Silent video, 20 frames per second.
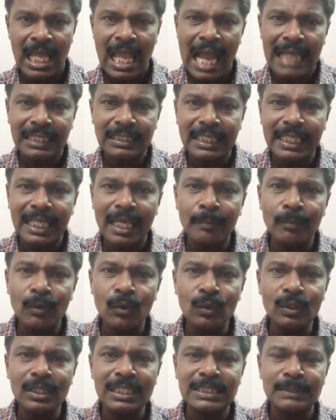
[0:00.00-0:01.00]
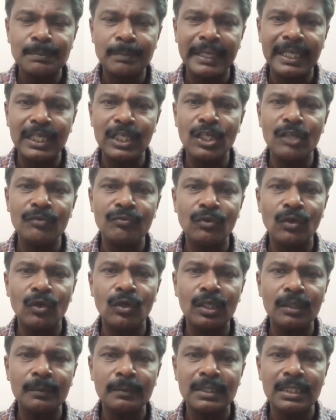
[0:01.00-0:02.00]
And the amount spent
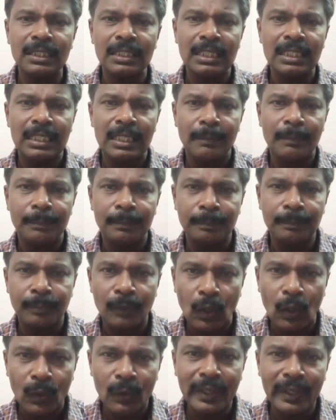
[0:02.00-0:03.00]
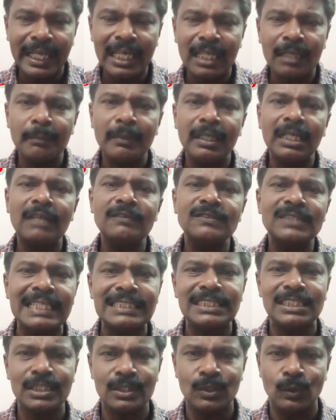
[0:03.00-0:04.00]
for procurement of
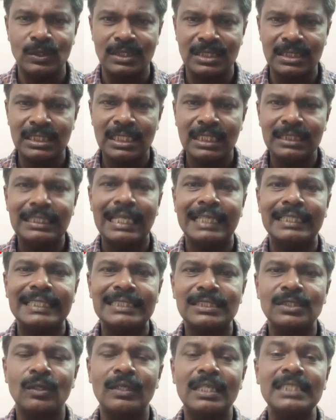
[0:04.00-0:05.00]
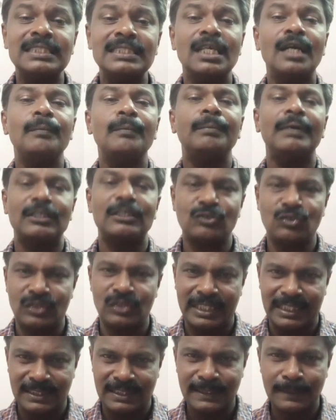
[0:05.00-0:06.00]
such goods, that is known as
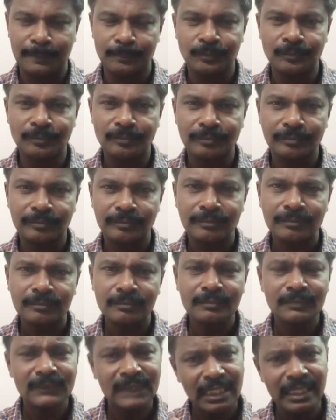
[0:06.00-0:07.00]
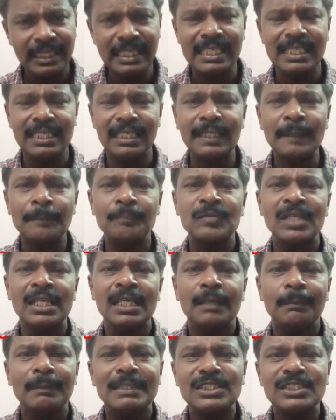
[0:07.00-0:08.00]
purchase. Here,
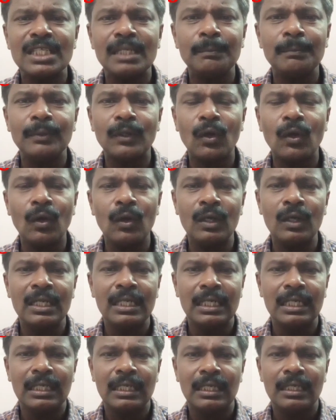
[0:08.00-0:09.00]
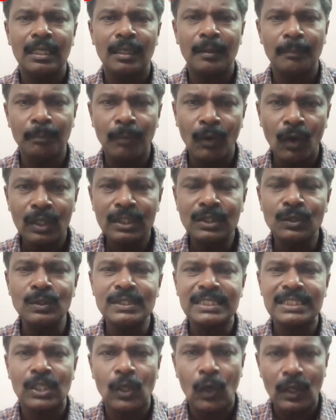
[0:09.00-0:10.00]
Mr. Bro bought
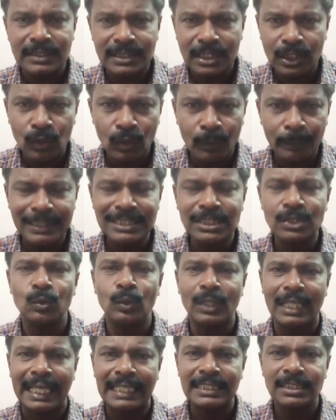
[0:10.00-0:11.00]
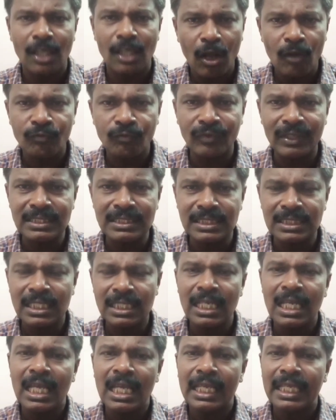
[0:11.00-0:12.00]
goods costing rupees 2 lakhs, of which
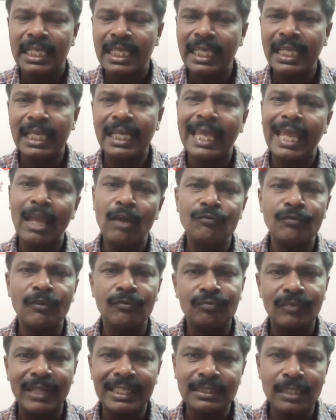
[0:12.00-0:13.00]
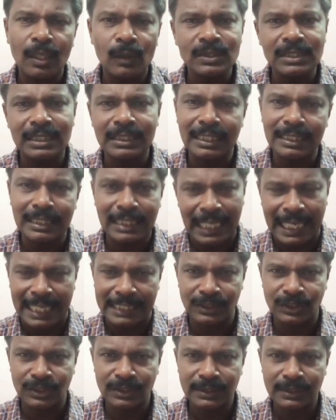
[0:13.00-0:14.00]
he gave 50,000 in
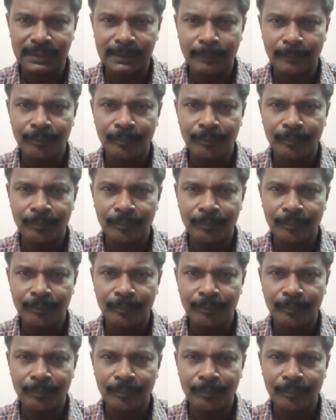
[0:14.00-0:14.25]
cash,